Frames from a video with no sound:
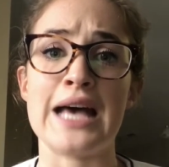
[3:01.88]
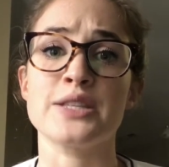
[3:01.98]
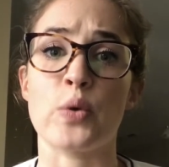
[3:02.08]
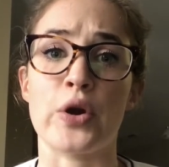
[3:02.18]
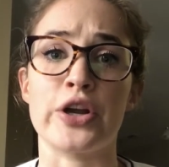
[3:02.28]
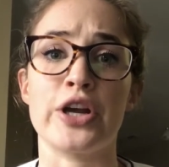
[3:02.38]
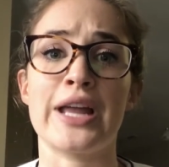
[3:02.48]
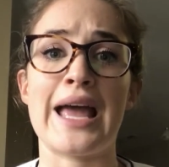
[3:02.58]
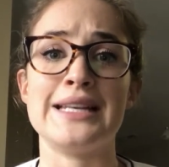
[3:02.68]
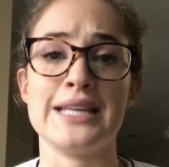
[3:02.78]
as
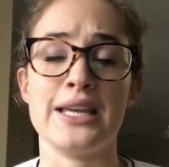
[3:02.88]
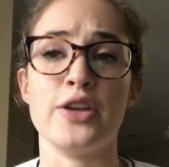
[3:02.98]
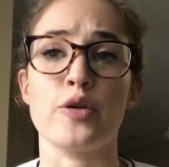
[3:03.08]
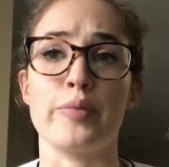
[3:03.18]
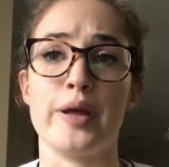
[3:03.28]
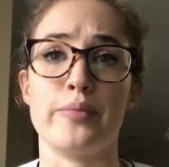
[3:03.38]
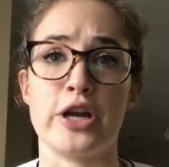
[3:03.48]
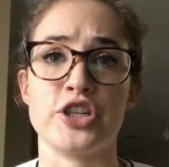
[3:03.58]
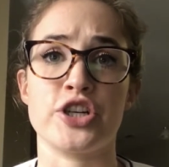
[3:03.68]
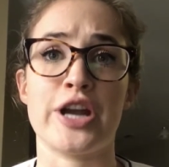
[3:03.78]
ordered and taking your blood
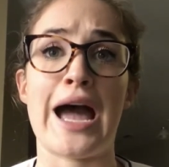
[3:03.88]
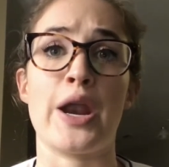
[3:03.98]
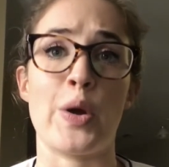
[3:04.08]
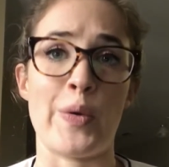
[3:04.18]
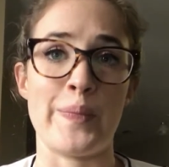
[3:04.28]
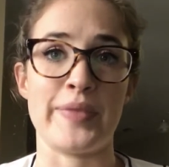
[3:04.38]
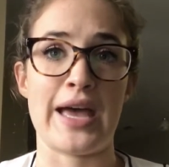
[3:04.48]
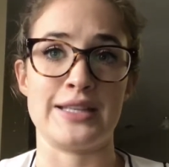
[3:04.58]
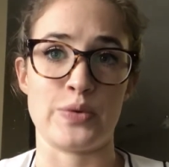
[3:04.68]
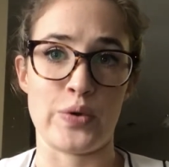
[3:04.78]
pressure at home
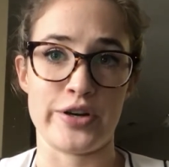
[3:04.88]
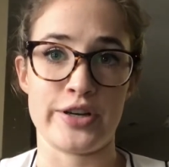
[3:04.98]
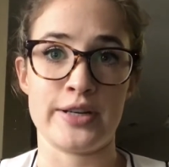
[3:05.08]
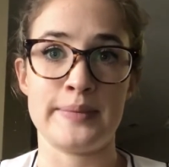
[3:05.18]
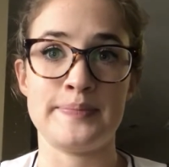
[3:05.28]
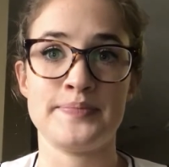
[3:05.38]
as ordered.